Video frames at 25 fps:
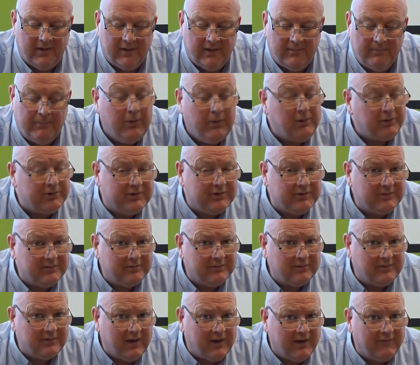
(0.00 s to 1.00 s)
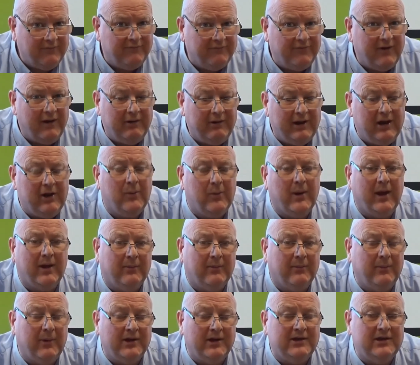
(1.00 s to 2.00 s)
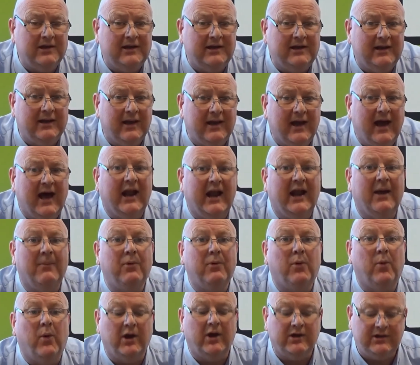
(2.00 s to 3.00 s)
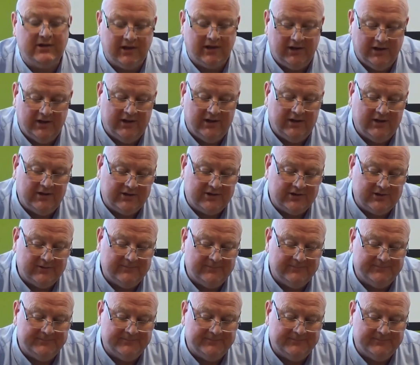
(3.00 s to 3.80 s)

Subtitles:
But I'm very quick-witted and I'm quite alert.